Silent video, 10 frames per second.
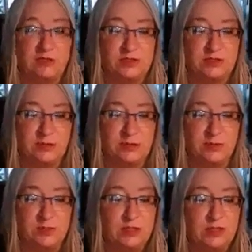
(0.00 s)
So,
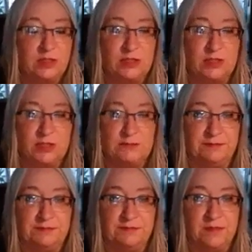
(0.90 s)

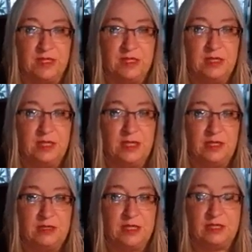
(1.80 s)
and